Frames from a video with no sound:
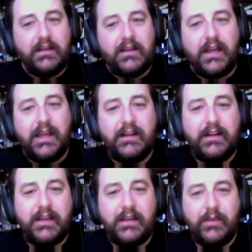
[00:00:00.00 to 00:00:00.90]

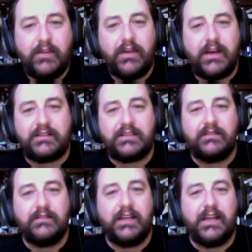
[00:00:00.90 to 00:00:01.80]
and give me your thoughts.
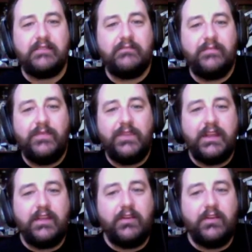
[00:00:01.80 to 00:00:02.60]
Again, thank you,